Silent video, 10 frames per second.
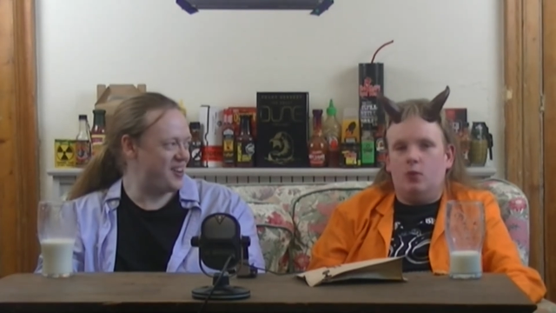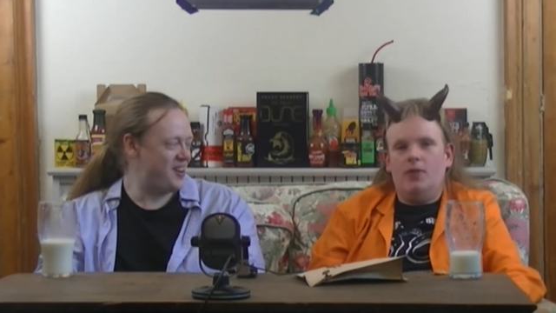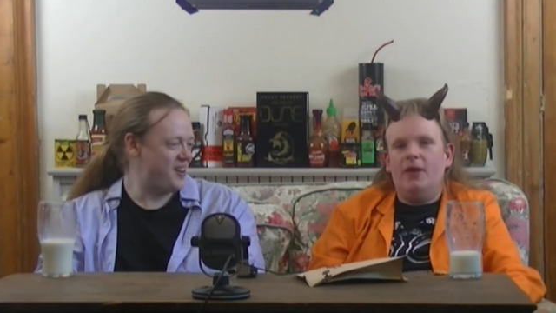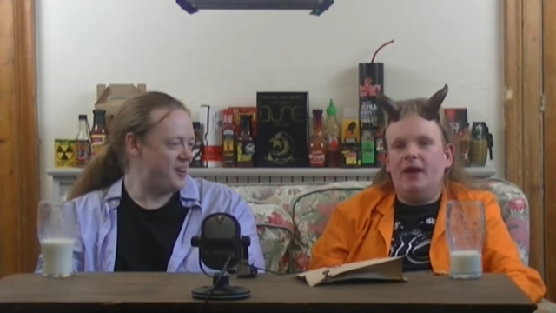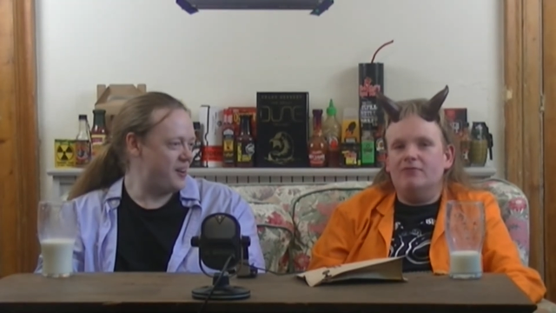Speaker 1: when
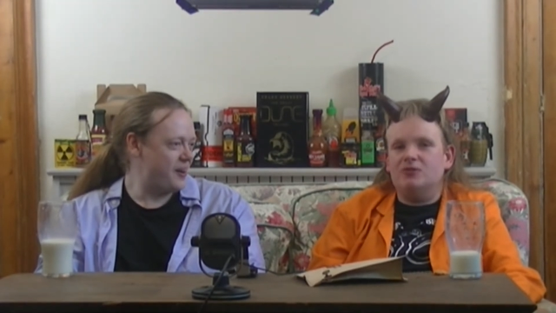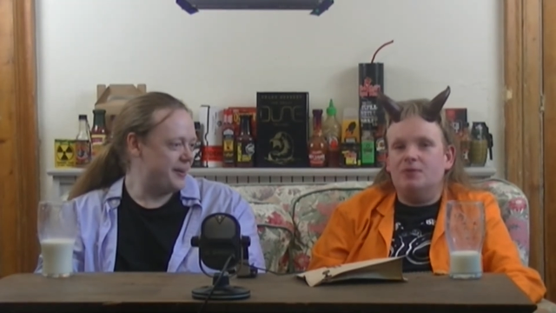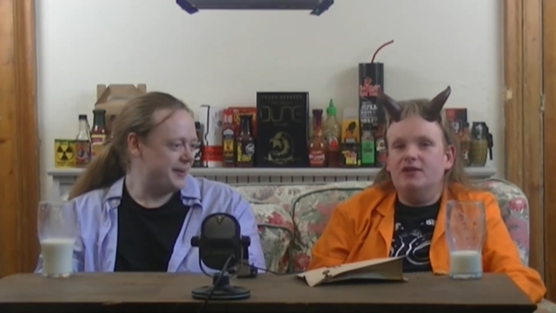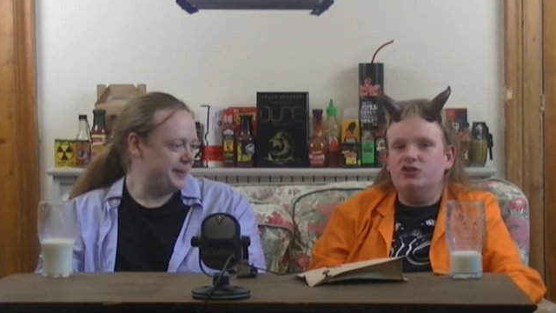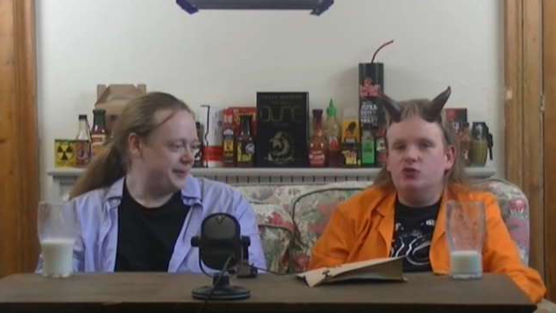they announced
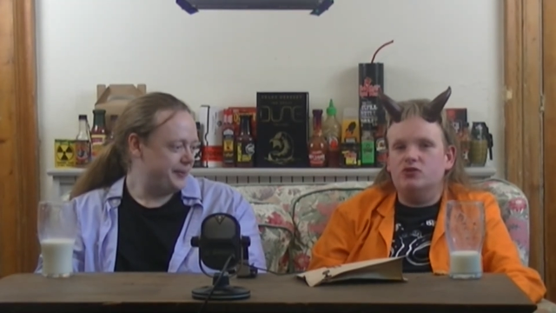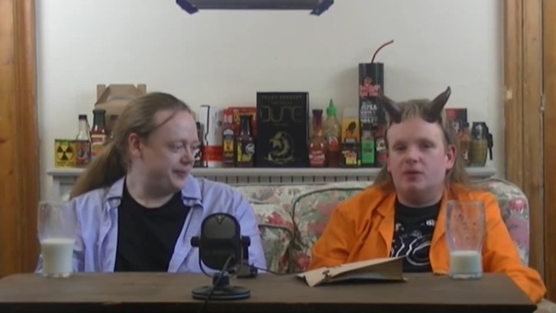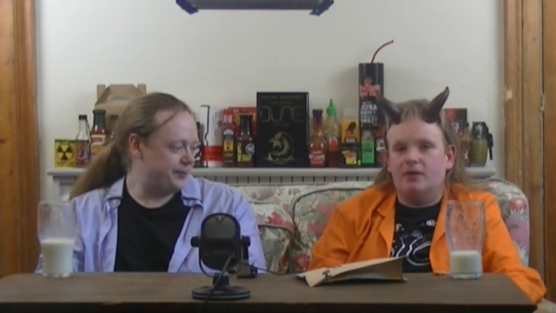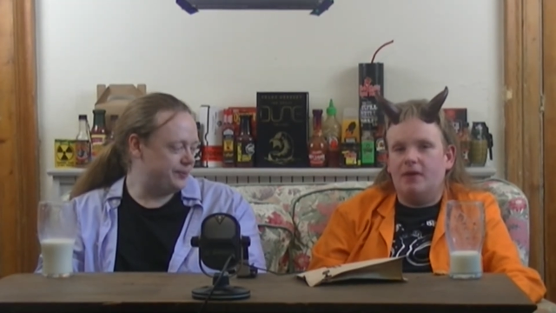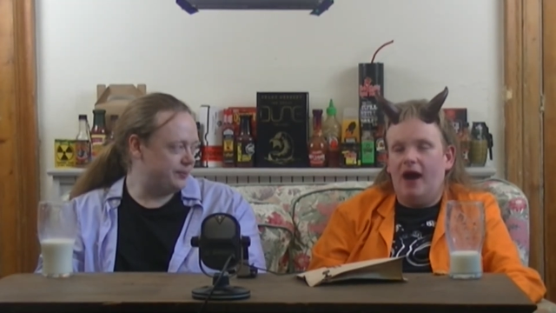that Pichu was
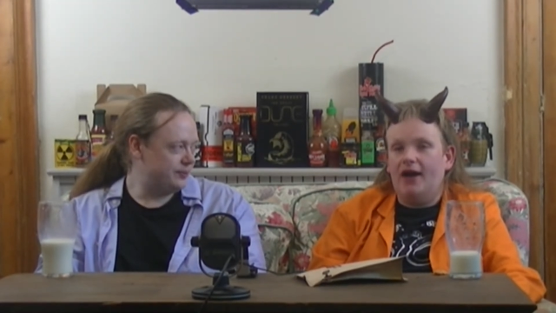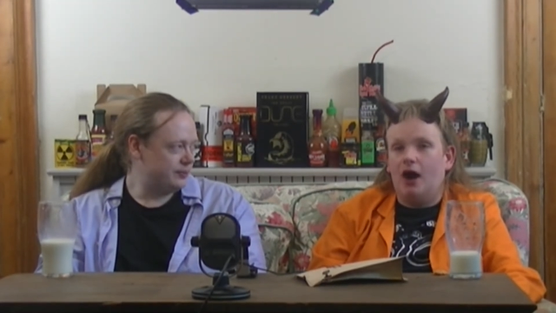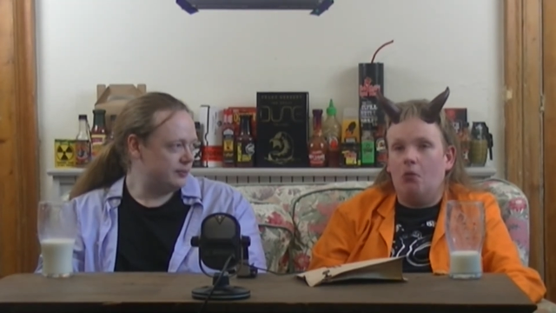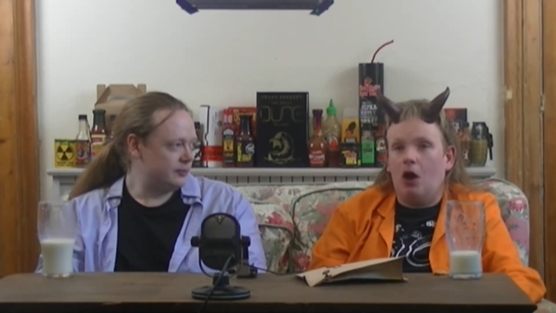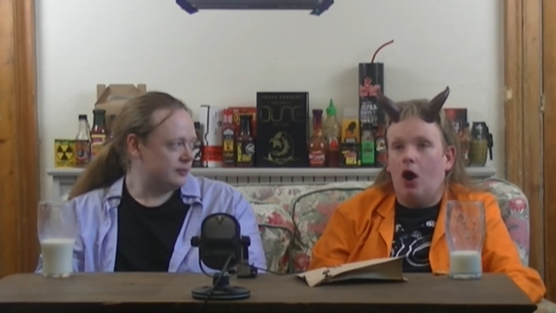coming back,
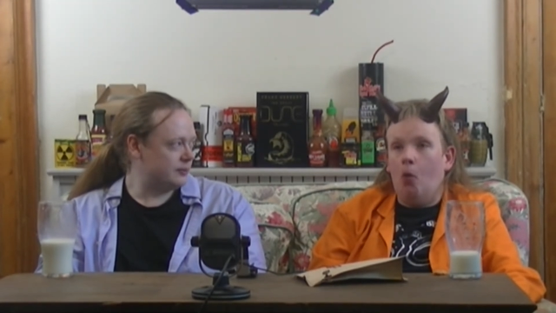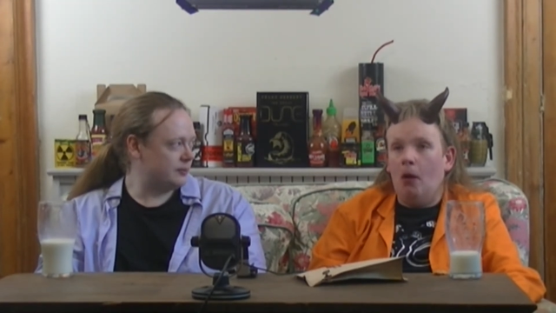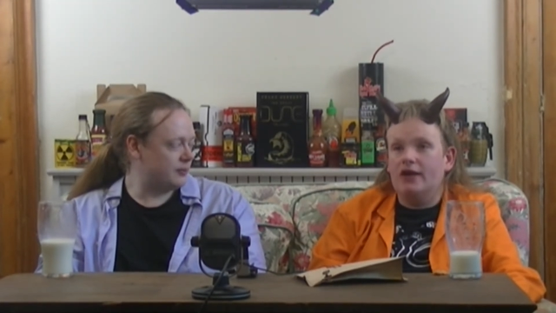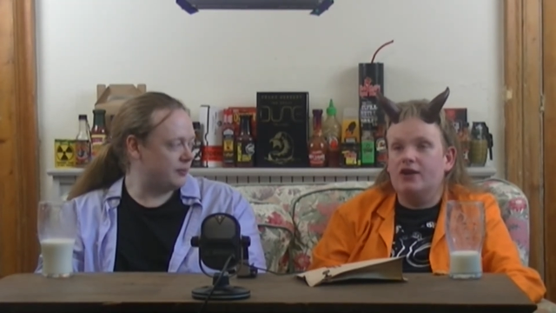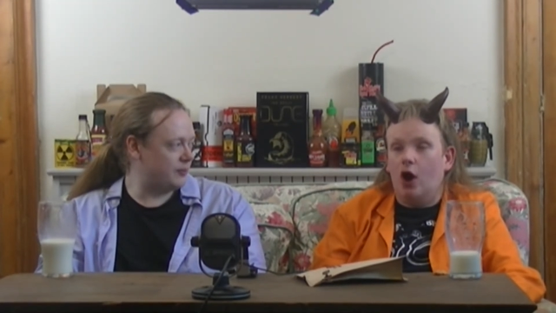I'm like, oh
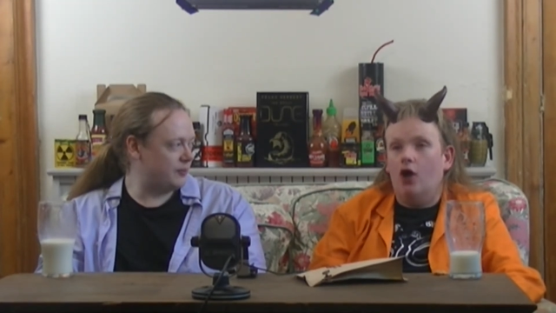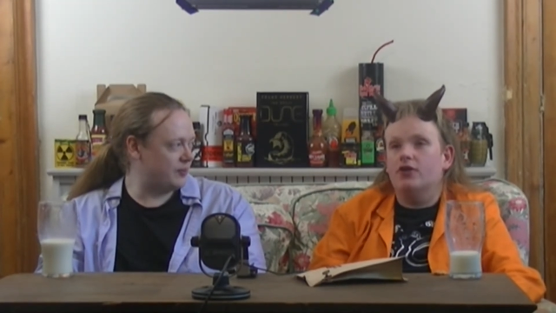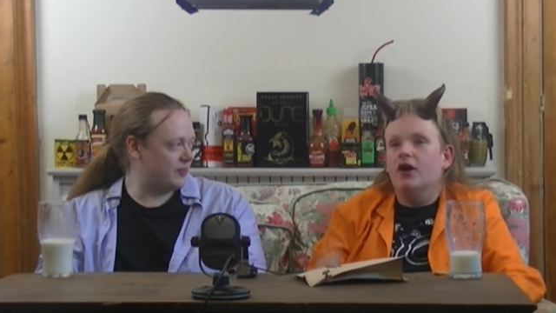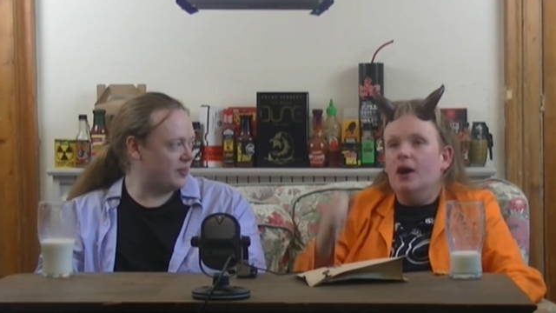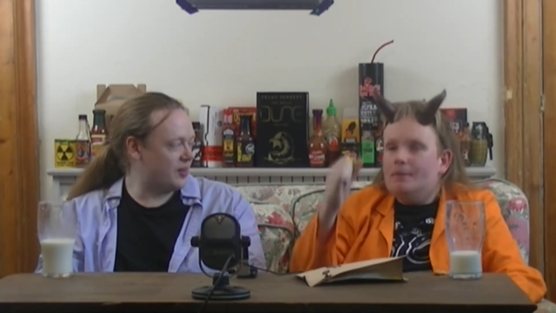my god,
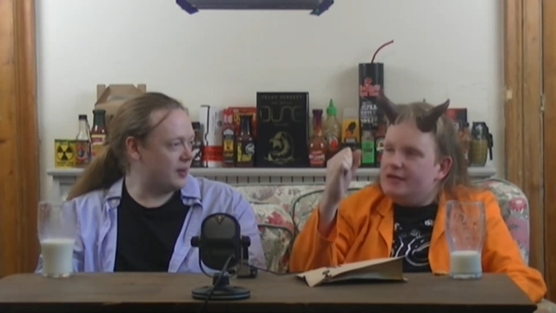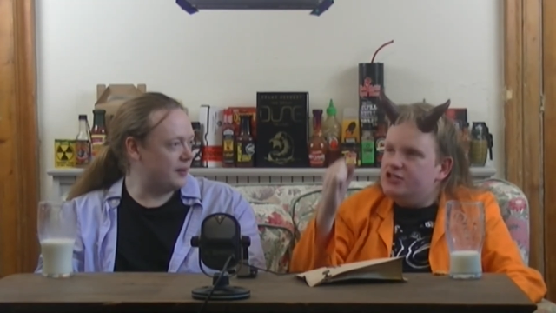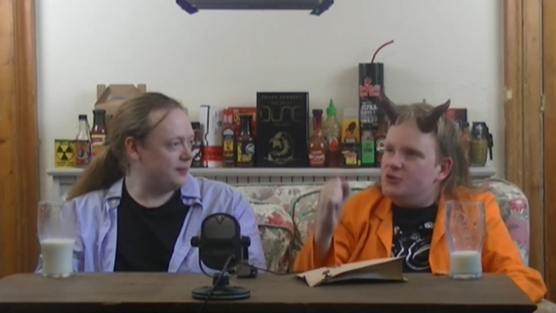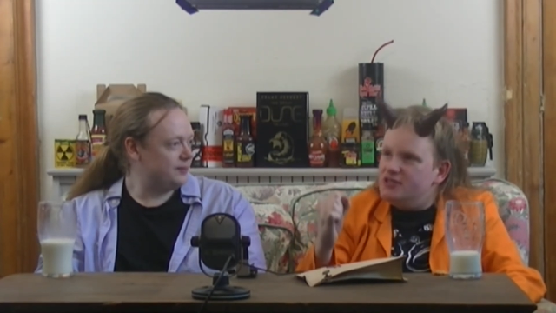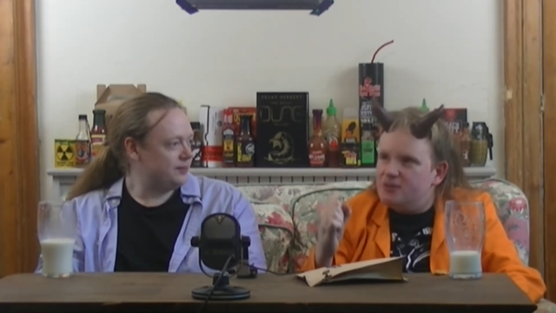
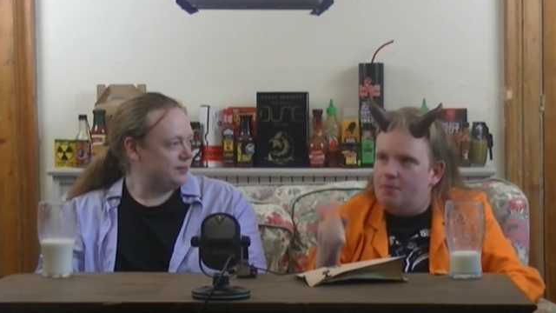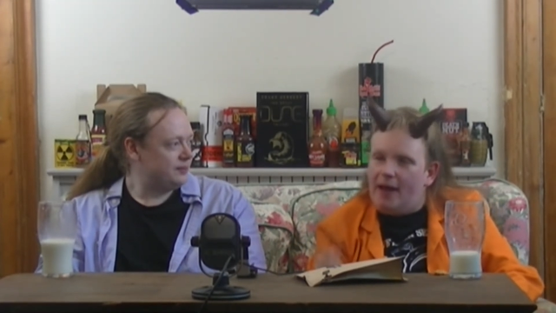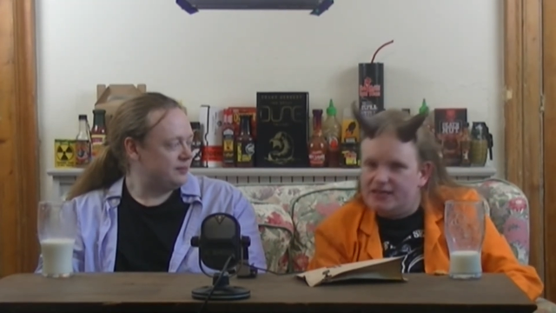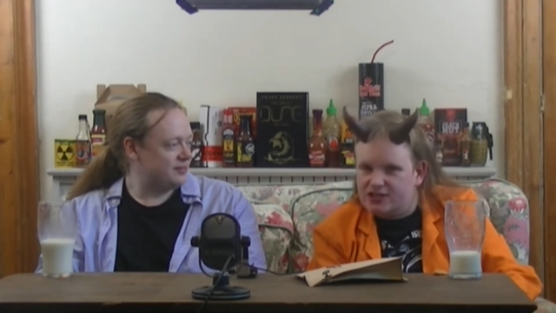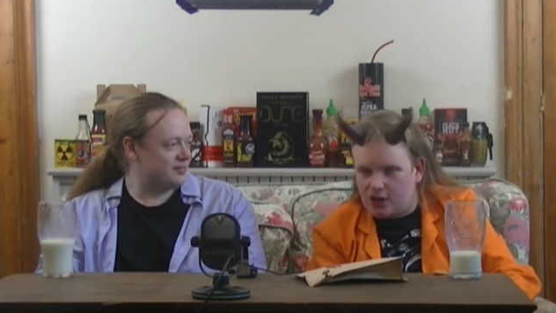Pichu is the
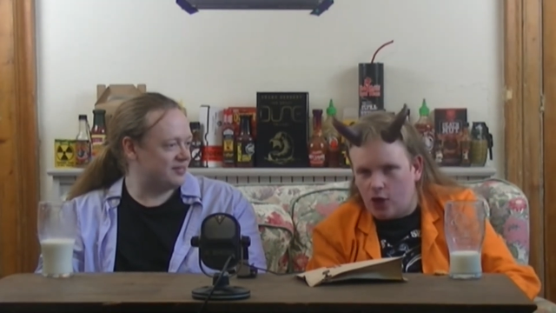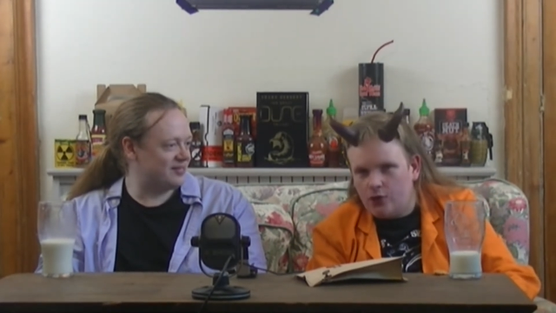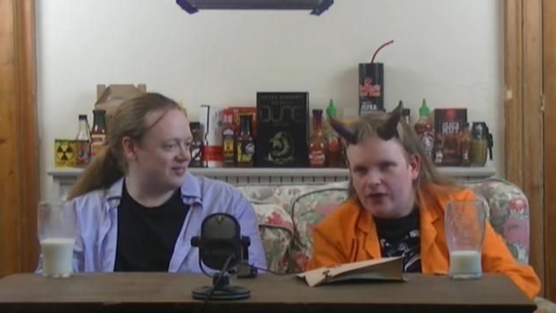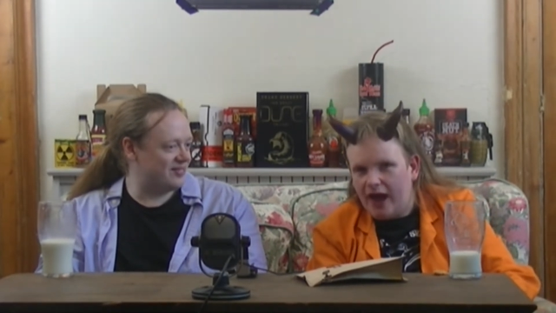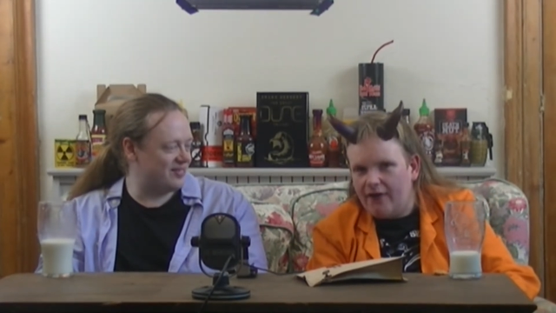best
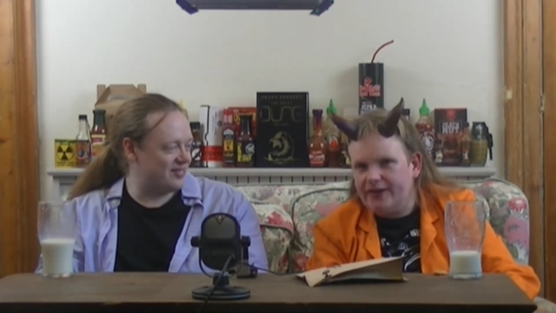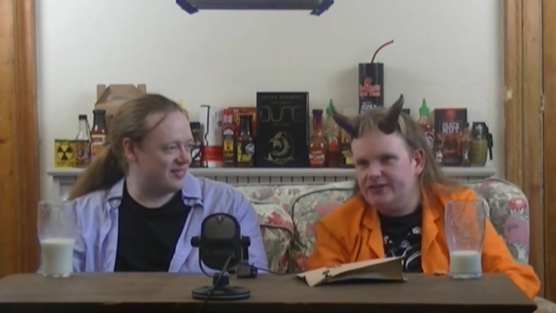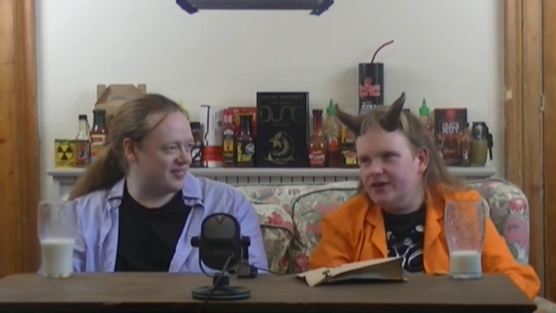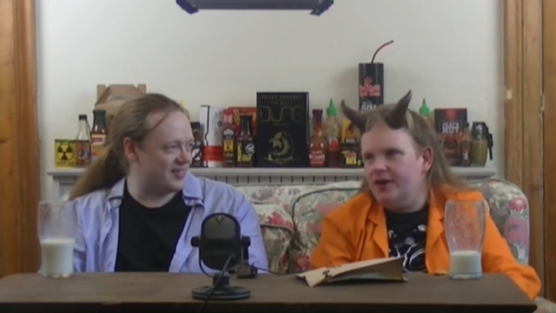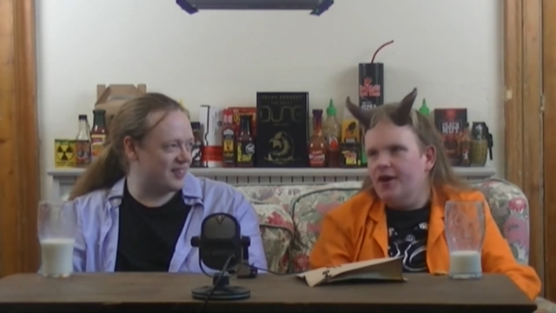clone
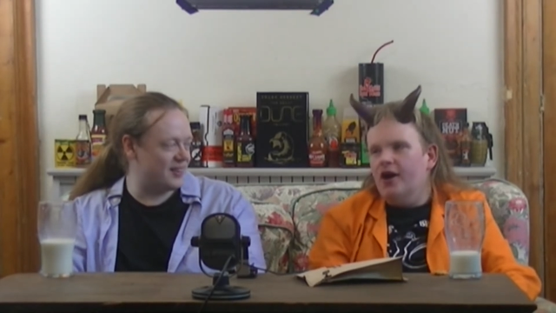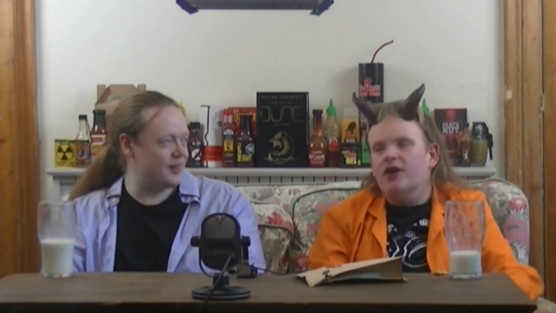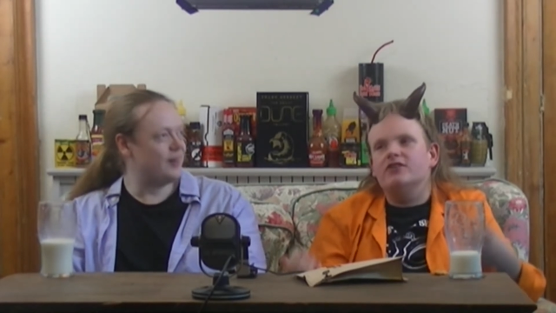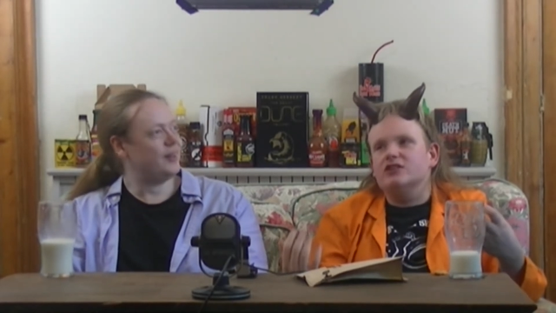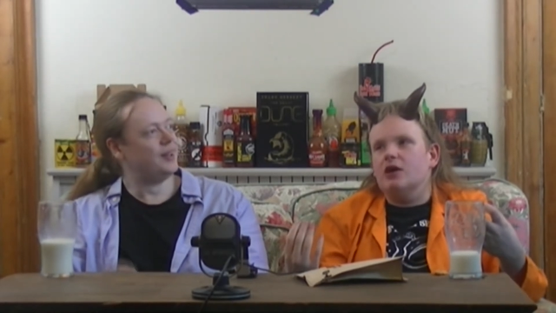character, because